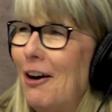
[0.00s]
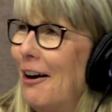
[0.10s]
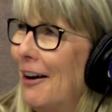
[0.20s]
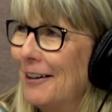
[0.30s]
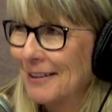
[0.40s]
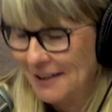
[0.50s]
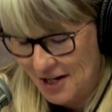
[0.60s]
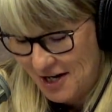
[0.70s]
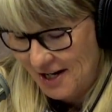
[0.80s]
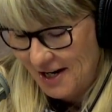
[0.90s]
were
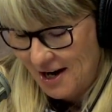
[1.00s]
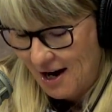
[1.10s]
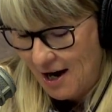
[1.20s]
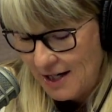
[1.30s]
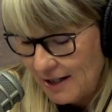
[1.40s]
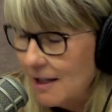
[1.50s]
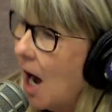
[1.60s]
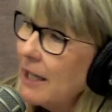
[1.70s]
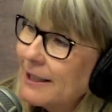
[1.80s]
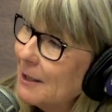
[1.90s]
rumors. But, I did
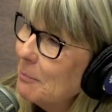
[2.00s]
not get